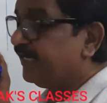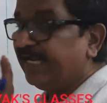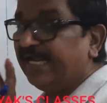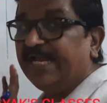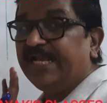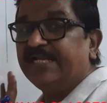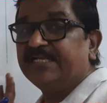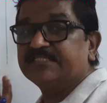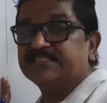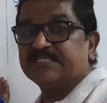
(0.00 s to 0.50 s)

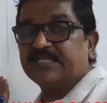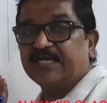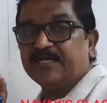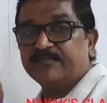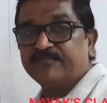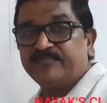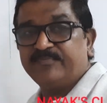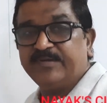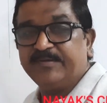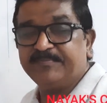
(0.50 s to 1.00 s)
8s,
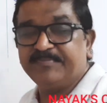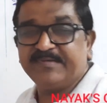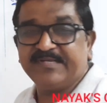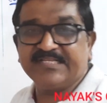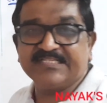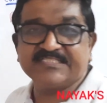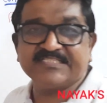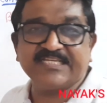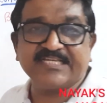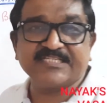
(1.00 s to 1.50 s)

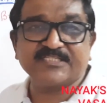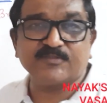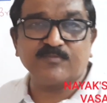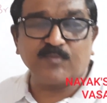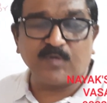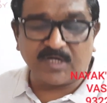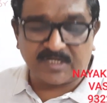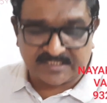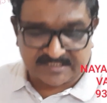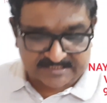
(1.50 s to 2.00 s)
56
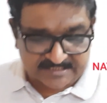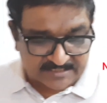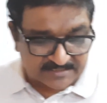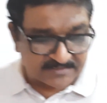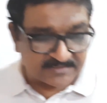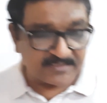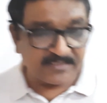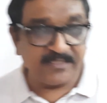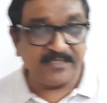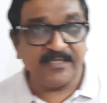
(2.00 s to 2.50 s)
boxes,